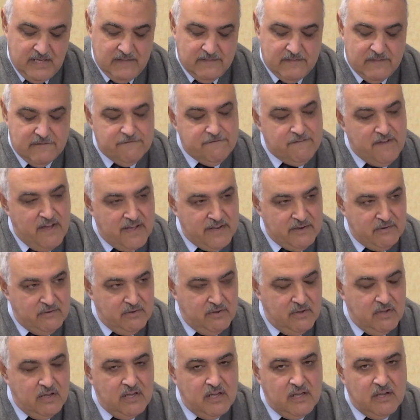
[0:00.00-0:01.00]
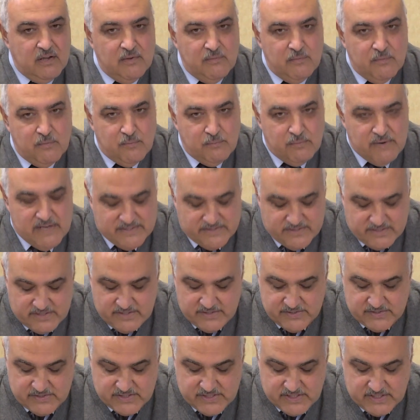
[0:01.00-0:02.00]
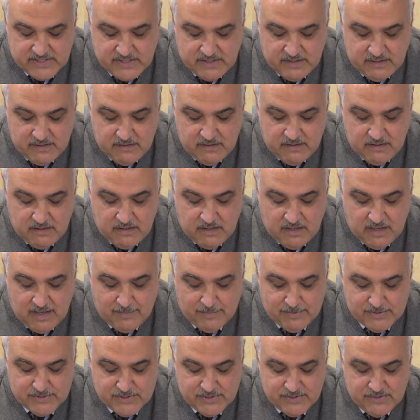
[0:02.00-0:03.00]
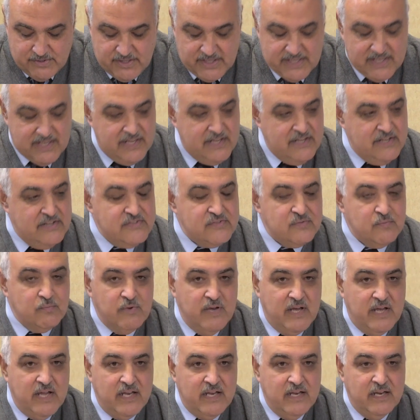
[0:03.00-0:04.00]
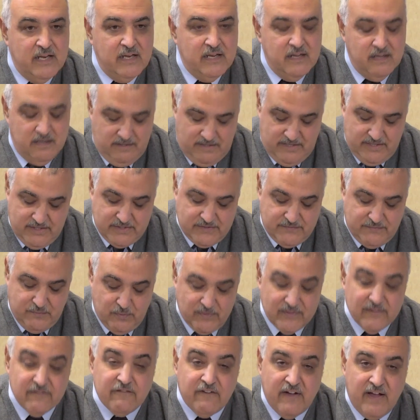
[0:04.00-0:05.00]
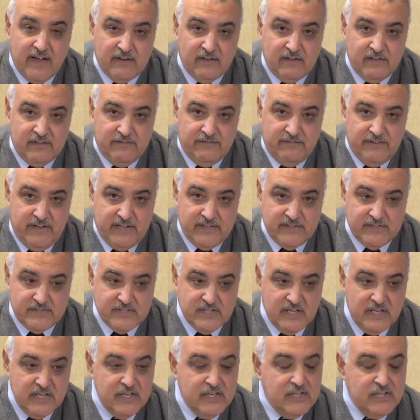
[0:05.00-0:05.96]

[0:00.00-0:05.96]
The final residency opportunity is for the final defense.